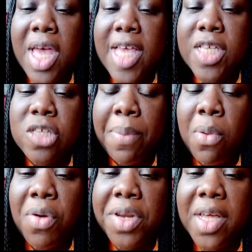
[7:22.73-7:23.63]
is
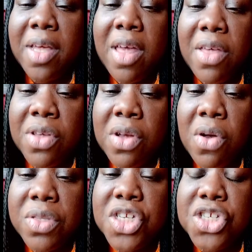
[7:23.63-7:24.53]
supporting the
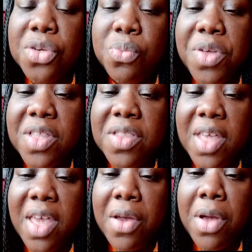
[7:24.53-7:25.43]
coalition with
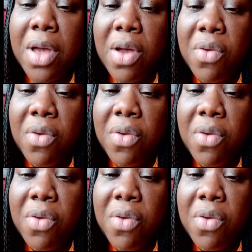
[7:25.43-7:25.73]
their